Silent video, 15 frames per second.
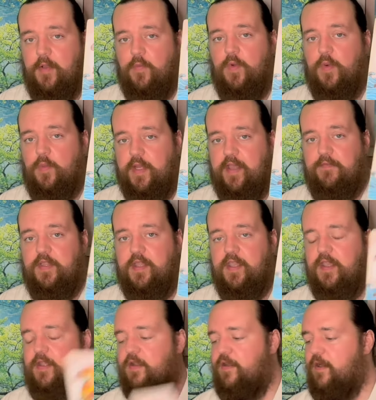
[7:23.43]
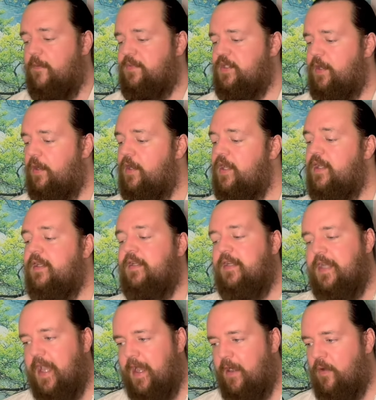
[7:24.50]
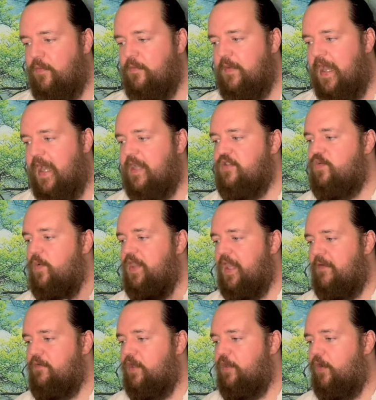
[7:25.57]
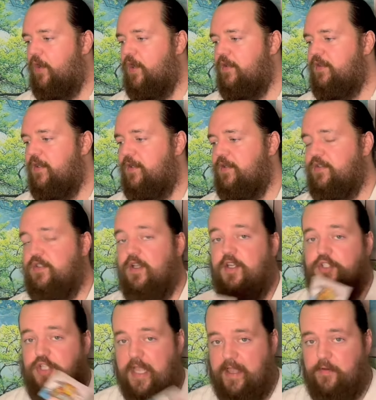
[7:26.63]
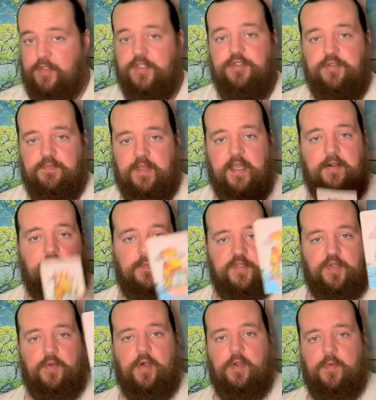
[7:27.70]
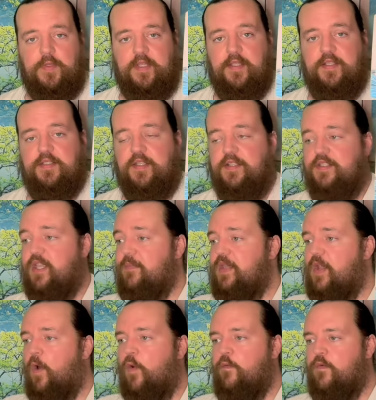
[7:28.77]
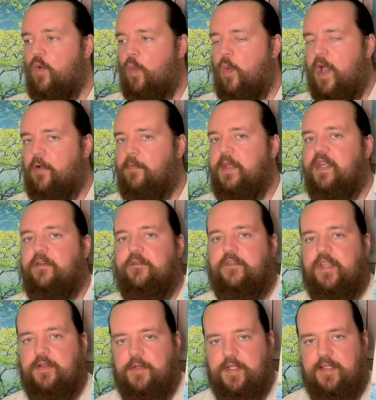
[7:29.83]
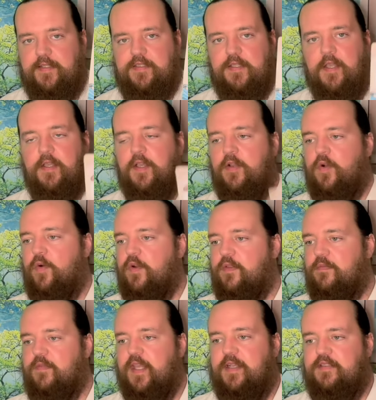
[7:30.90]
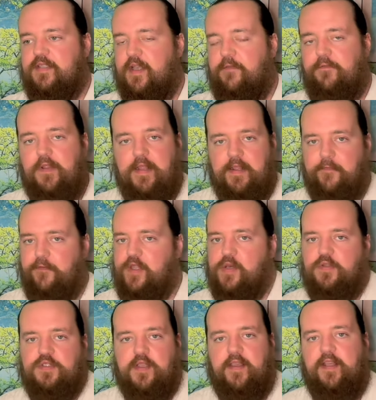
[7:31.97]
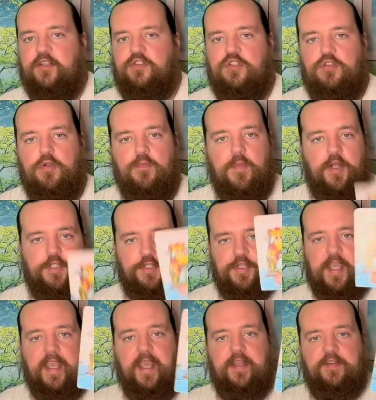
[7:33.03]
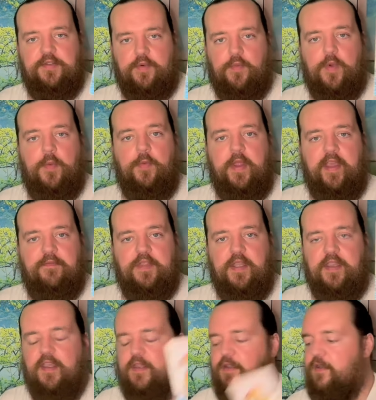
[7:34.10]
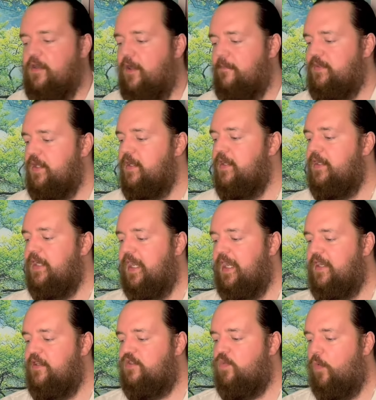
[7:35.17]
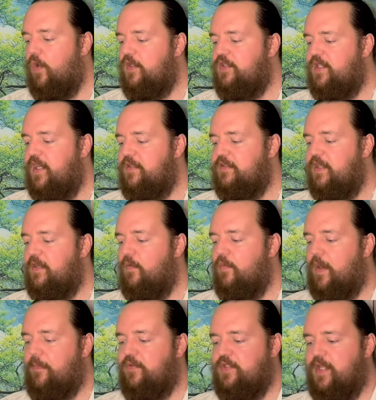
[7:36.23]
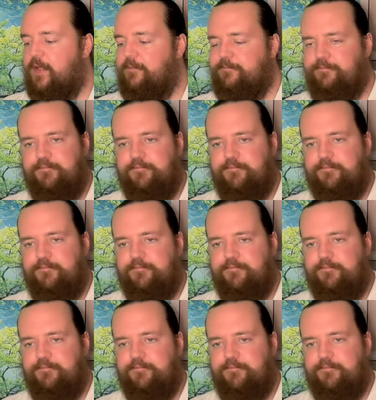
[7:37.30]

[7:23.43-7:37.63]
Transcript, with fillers: when we have the King of Cups here. Now, as with every card, there's a challenge that comes along with this. This could be overwhelming feelings or things that it feels like it's too much to handle when we have the King of Cups. In its worst sense, it could represent,